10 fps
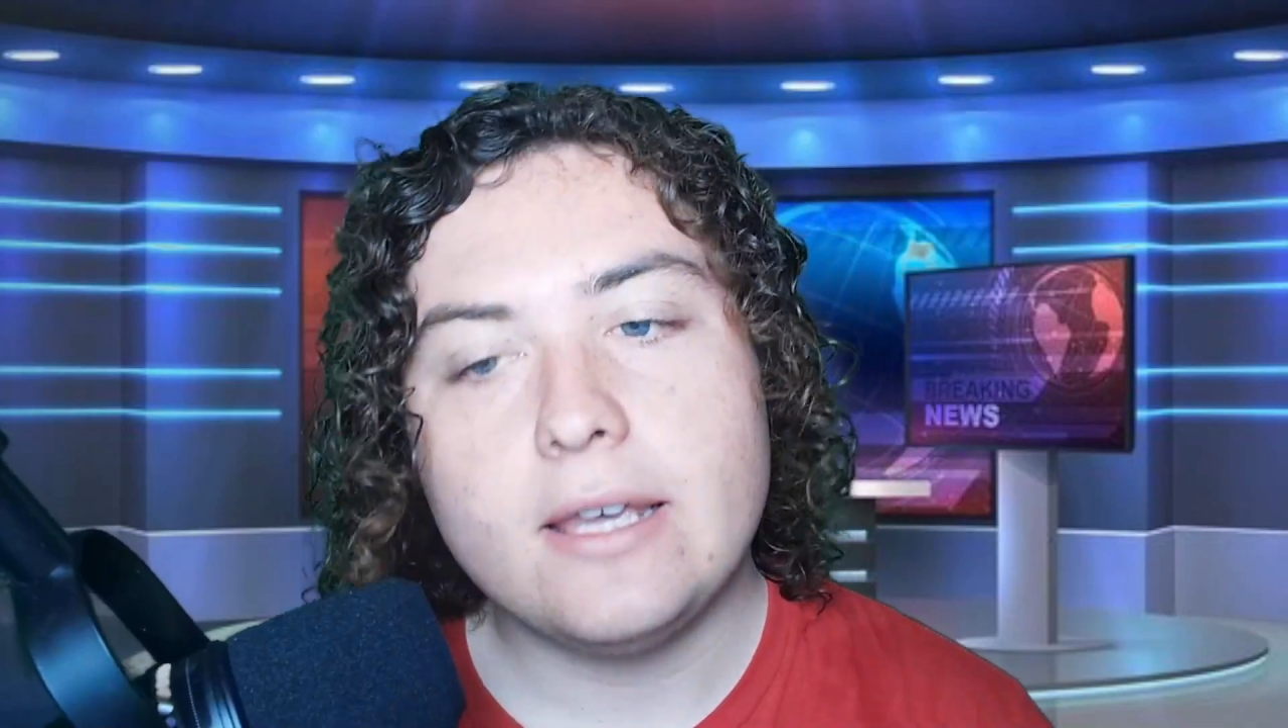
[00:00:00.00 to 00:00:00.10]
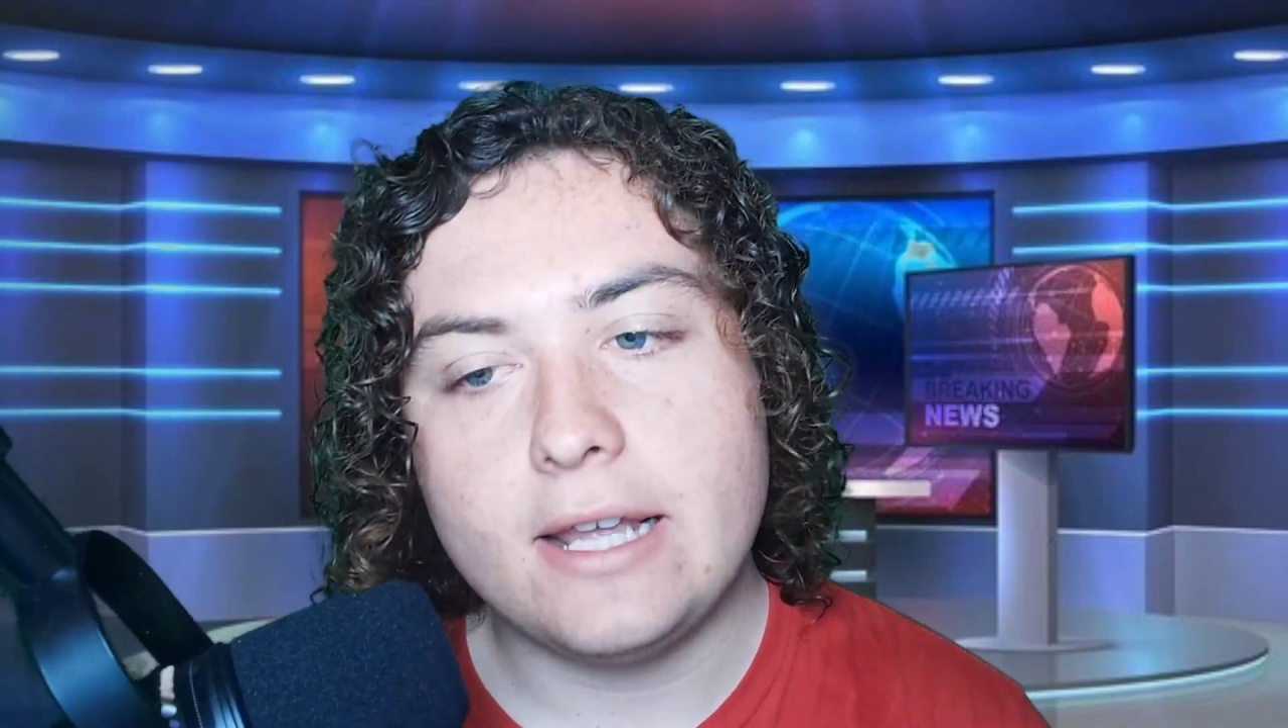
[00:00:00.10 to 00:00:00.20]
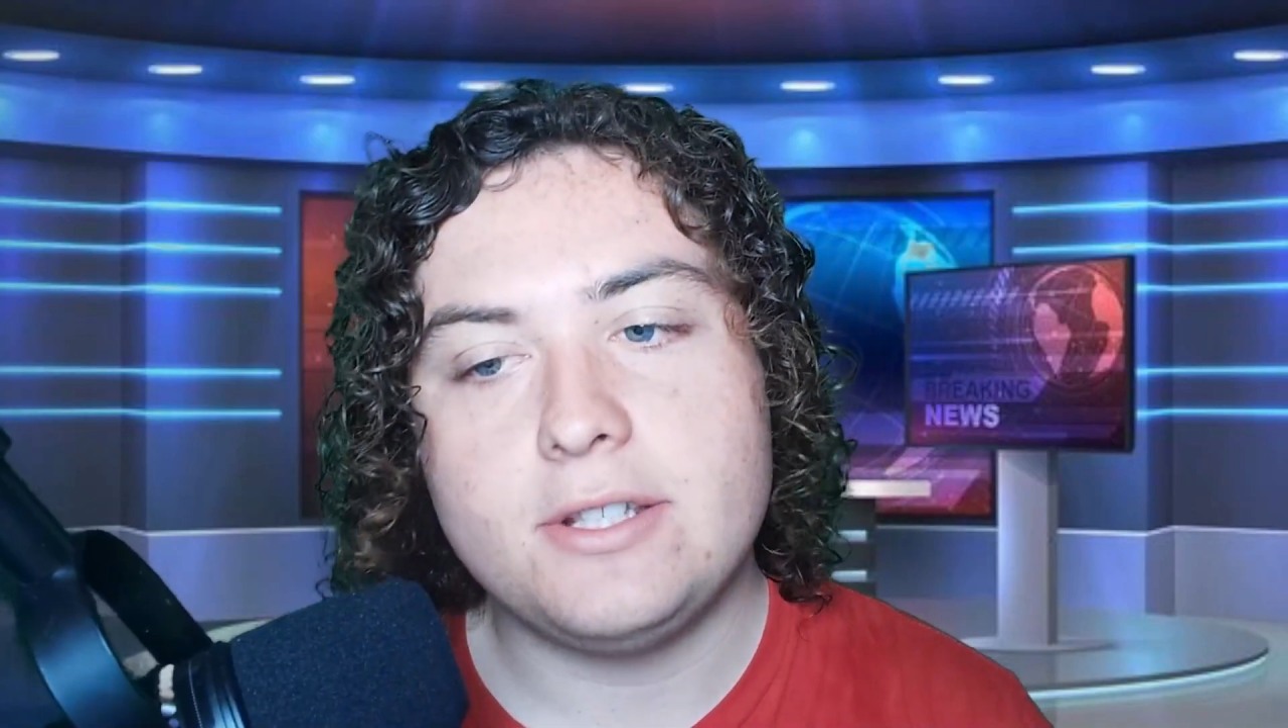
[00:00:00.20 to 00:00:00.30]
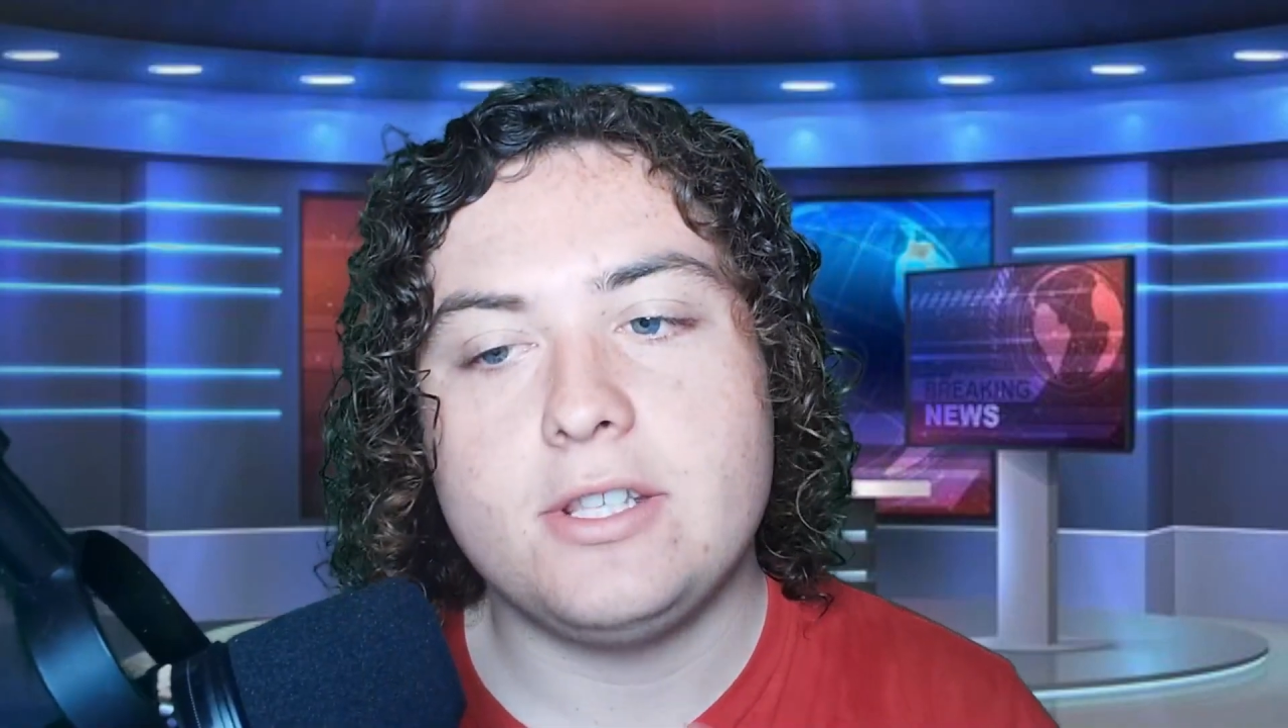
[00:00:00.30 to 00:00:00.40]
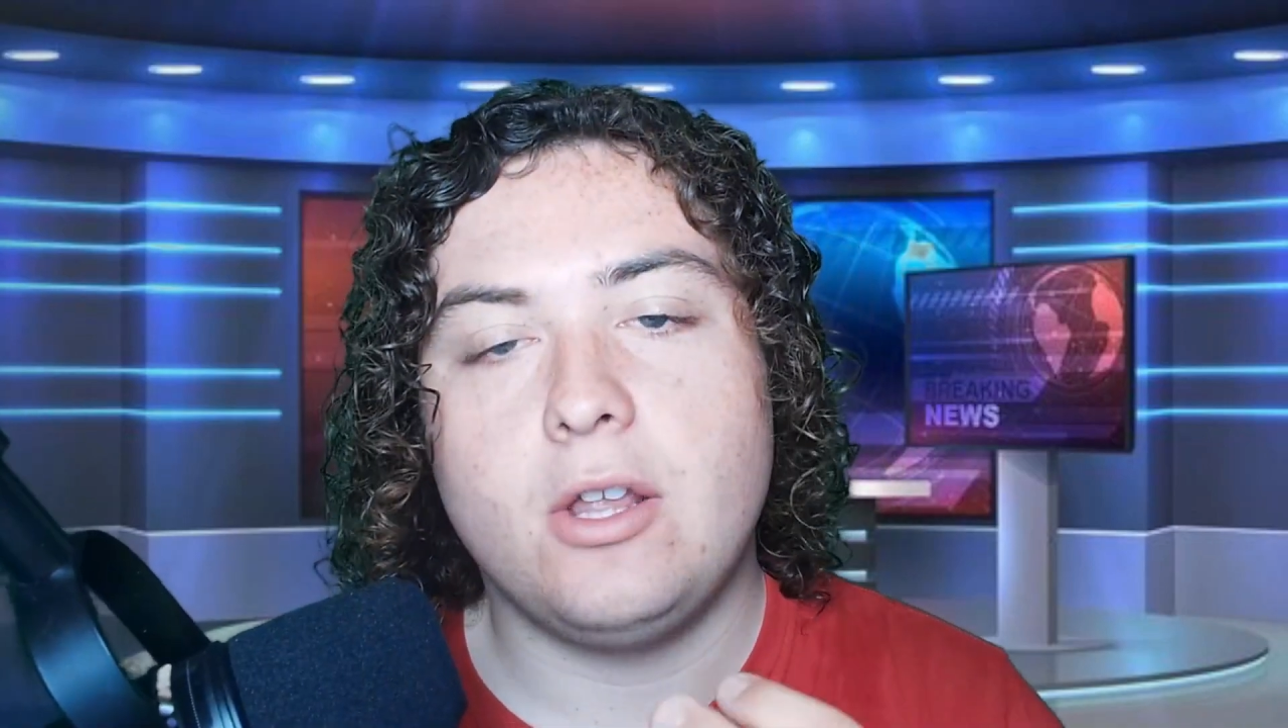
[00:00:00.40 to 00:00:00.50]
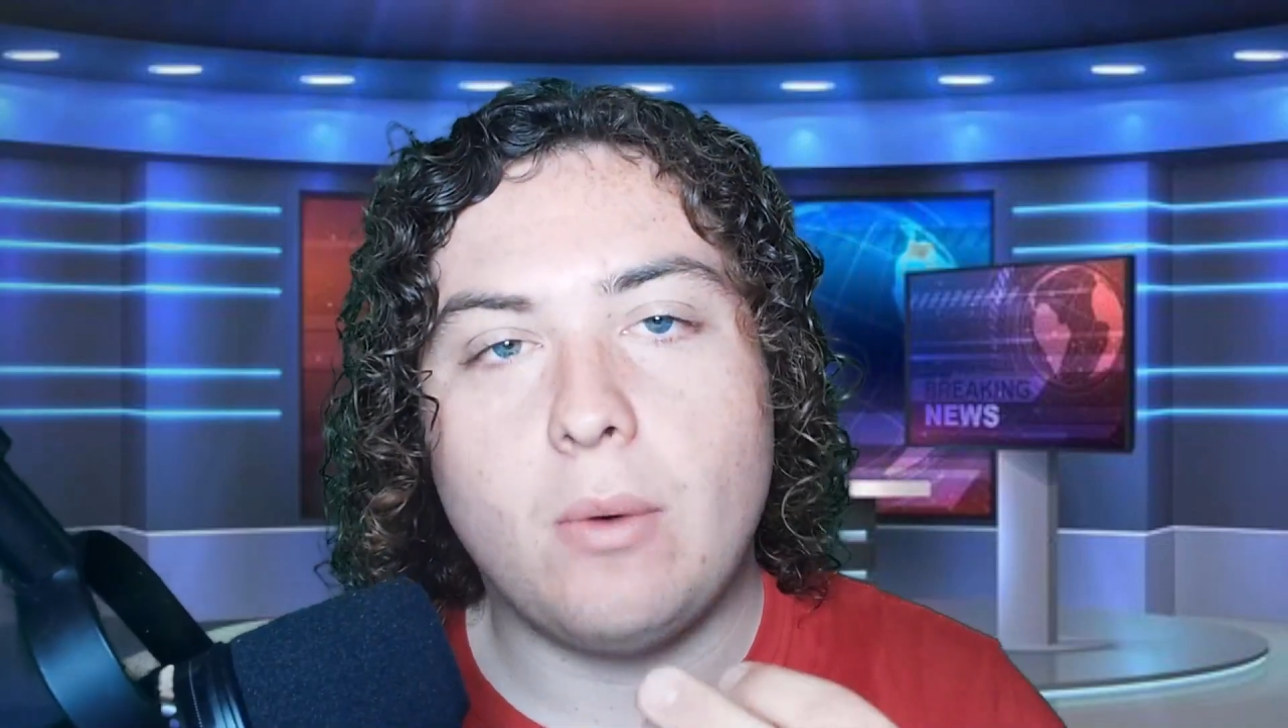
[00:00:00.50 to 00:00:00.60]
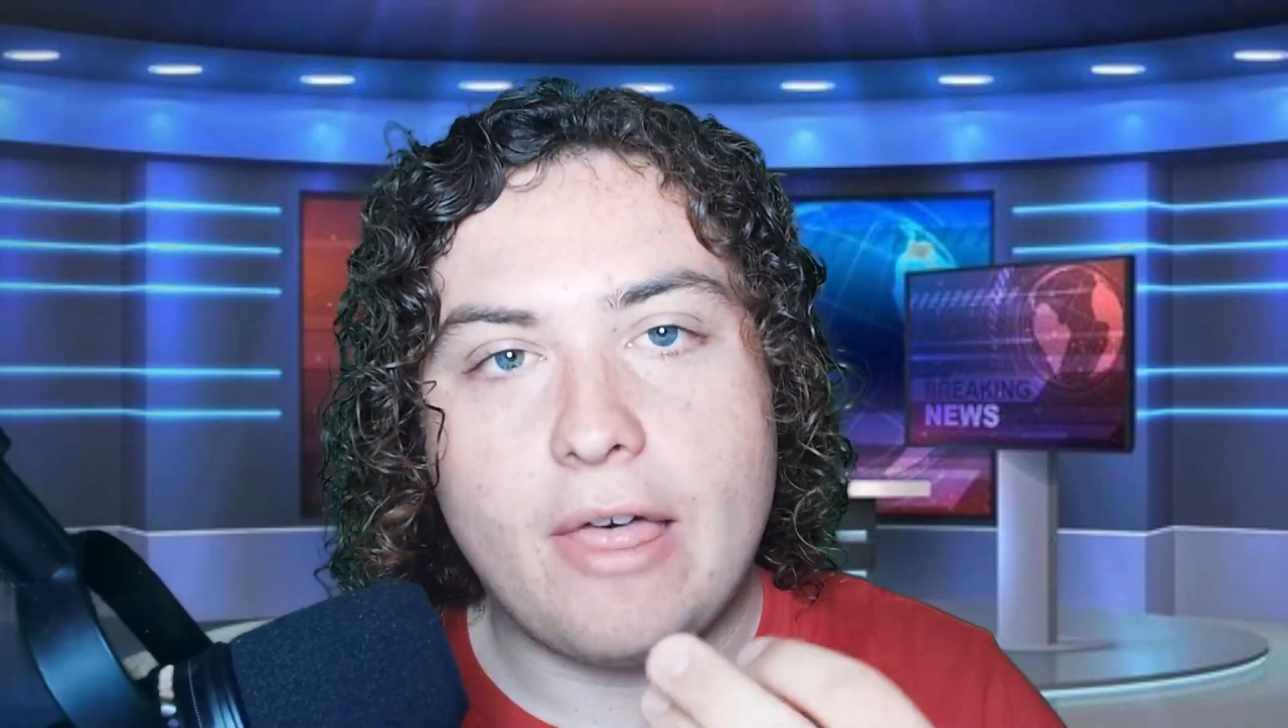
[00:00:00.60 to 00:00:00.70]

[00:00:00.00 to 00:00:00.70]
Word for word: into the